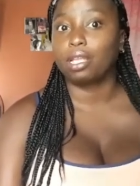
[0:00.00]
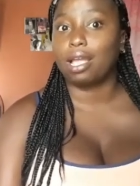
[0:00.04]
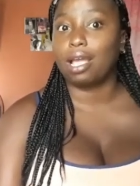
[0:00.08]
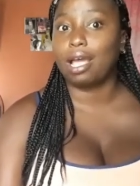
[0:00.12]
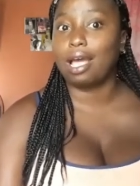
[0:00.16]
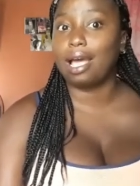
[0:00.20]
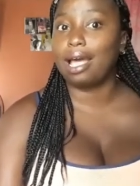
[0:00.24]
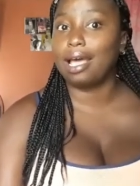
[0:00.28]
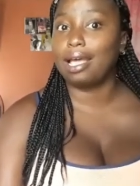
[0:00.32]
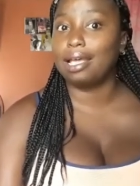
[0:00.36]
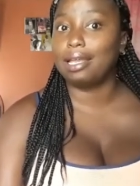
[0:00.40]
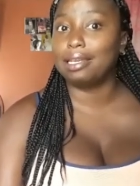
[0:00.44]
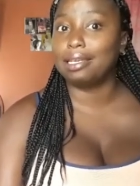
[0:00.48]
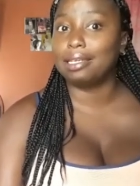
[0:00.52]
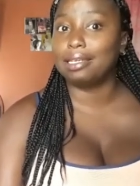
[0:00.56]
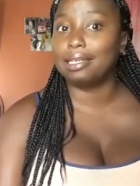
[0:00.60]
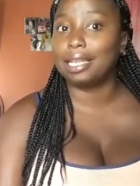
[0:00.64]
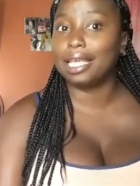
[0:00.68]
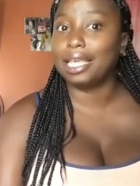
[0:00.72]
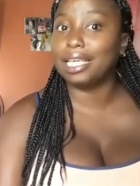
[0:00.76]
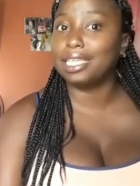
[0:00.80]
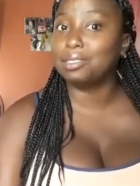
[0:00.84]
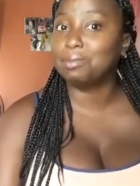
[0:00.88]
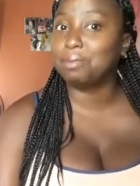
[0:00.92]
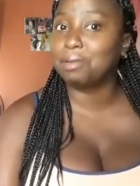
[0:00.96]
And
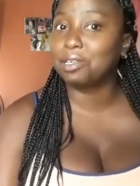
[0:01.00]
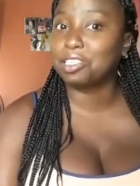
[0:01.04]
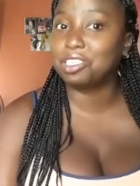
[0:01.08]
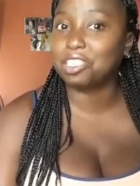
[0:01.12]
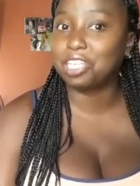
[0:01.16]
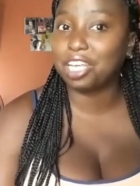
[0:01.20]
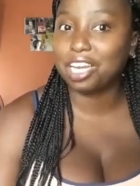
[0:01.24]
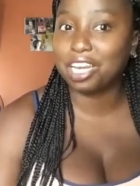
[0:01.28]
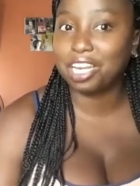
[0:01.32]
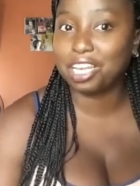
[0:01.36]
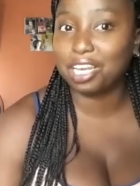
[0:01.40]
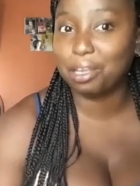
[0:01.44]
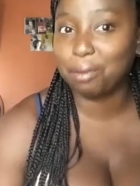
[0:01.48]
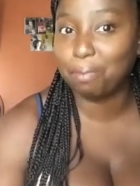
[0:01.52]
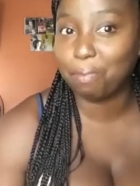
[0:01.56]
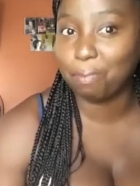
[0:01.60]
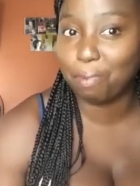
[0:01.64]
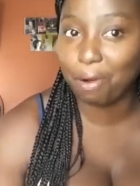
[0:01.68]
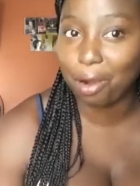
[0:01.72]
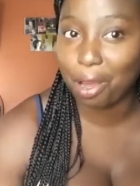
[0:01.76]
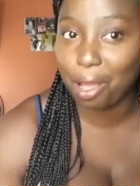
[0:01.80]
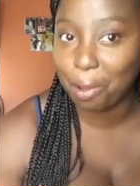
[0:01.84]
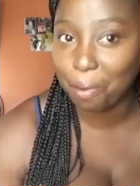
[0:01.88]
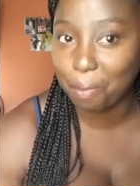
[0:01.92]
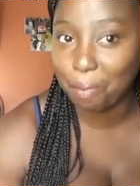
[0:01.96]
especially the
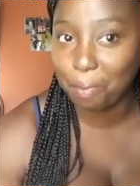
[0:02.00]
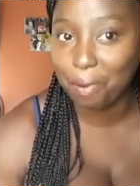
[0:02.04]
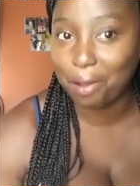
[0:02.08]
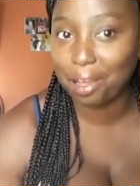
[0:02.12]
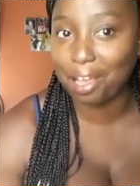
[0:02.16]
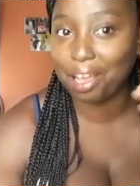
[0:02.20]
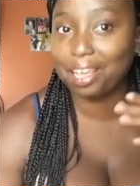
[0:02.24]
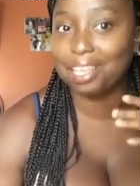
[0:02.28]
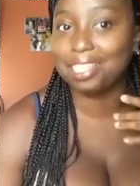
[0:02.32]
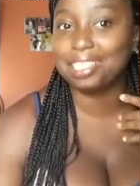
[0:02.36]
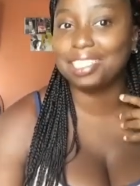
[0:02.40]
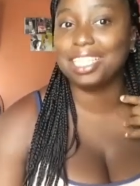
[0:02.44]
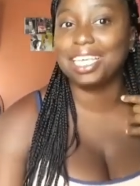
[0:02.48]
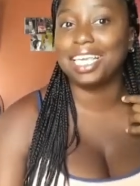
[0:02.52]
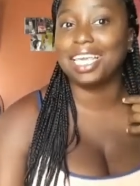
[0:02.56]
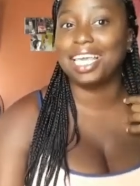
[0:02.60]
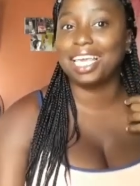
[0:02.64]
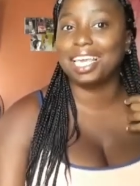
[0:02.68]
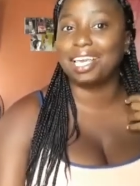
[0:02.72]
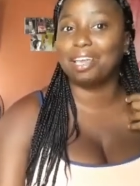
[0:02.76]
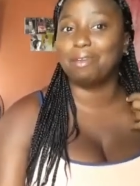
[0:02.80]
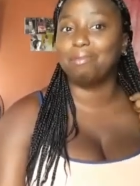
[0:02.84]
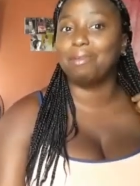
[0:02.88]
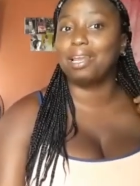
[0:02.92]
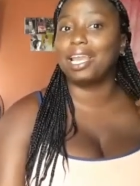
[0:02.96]
prank part.
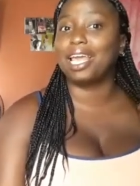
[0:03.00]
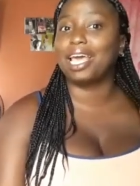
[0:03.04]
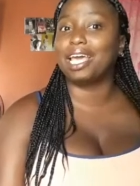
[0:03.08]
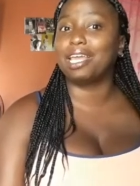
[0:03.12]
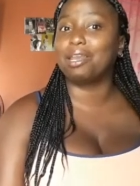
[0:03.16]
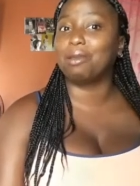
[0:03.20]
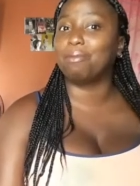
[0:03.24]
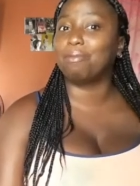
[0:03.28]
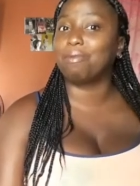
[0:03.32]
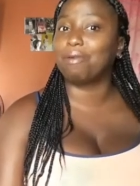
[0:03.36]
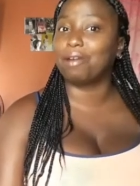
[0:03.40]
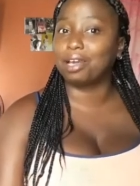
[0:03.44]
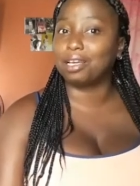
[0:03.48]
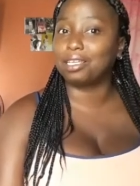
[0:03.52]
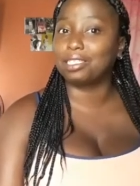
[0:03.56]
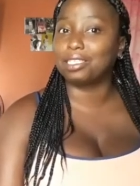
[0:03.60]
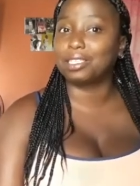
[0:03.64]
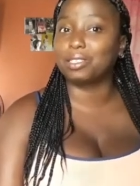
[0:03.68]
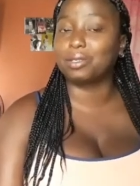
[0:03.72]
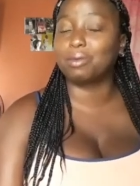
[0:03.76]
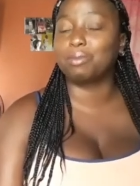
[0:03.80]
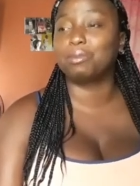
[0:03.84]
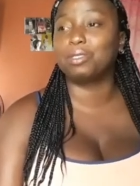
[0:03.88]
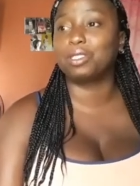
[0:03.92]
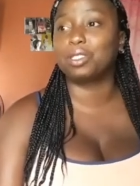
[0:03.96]
Yeah, I like to prank
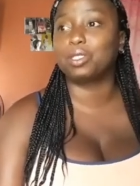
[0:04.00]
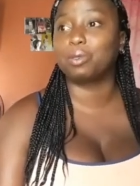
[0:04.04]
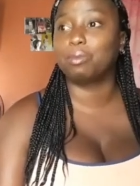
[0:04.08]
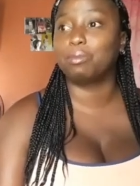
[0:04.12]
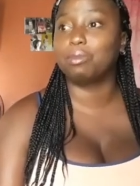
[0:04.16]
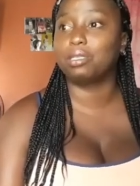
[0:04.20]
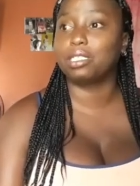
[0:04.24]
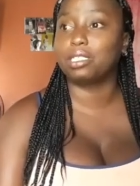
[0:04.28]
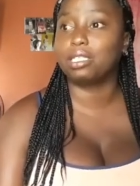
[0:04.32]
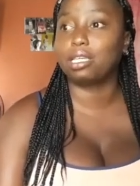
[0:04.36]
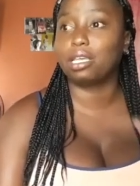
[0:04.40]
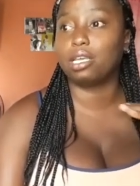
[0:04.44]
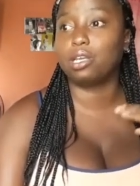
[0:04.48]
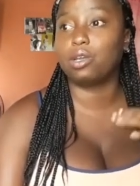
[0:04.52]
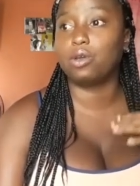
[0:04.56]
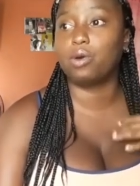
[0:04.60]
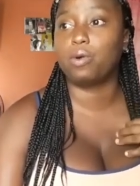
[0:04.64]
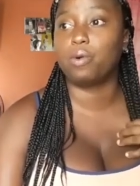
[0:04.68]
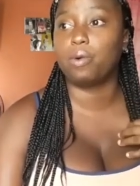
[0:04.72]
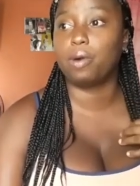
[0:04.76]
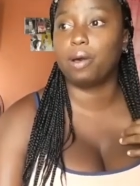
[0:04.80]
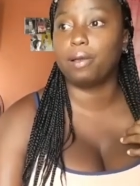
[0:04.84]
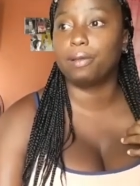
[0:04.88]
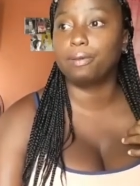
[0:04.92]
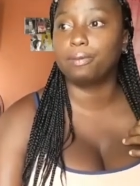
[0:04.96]
some. So I say,
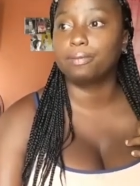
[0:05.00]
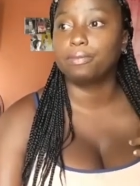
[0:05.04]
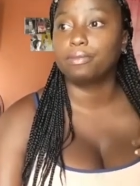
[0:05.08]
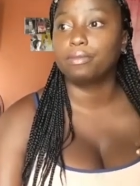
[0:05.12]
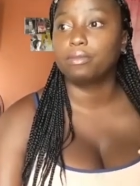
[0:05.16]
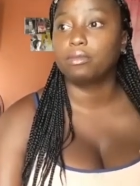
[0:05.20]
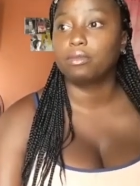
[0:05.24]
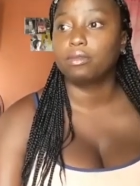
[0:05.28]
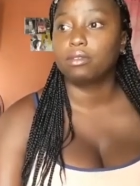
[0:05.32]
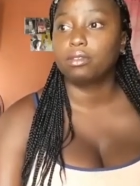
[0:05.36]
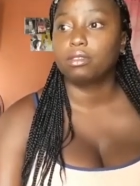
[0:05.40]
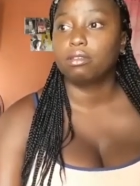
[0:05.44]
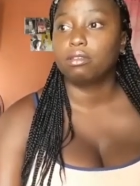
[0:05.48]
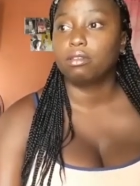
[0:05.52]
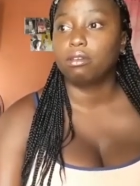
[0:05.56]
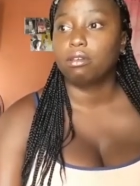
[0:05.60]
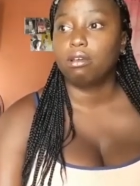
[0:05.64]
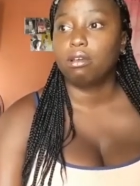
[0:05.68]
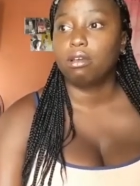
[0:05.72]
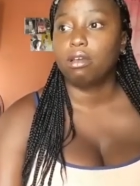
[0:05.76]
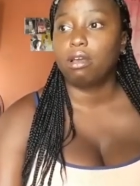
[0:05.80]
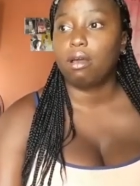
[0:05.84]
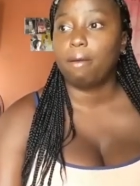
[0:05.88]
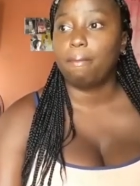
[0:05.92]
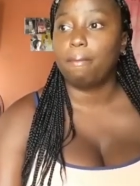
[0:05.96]
no,
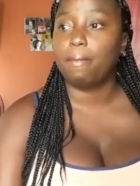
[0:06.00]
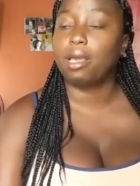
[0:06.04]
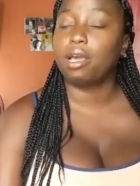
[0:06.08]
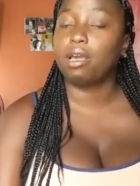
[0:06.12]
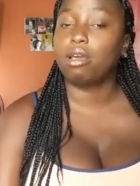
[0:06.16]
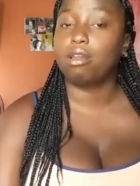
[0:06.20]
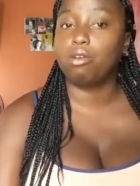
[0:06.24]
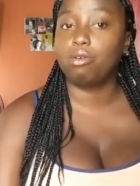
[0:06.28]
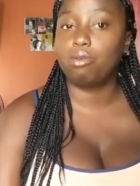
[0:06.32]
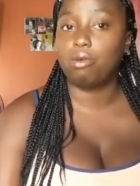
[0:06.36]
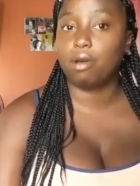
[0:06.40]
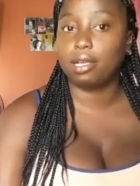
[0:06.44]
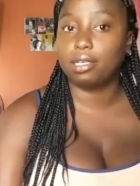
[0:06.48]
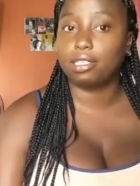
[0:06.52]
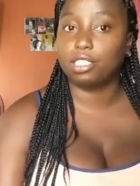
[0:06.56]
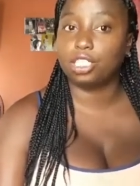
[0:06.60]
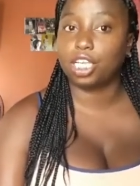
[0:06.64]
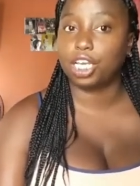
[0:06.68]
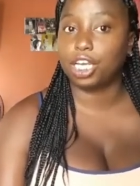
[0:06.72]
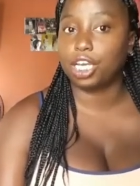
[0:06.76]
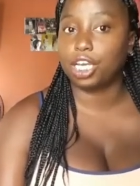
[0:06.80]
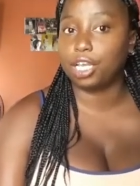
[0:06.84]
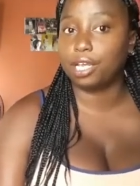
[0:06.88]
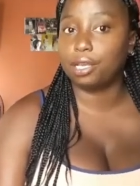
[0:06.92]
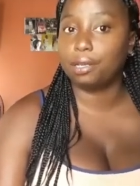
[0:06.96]
I'm going to do one
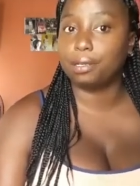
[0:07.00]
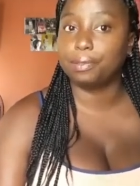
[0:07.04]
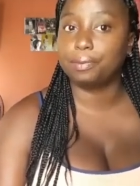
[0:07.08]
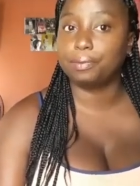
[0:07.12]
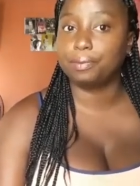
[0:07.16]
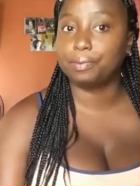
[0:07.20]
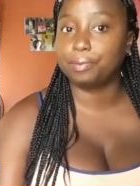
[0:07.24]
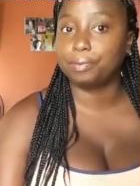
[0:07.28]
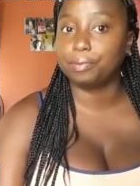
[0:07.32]
channel.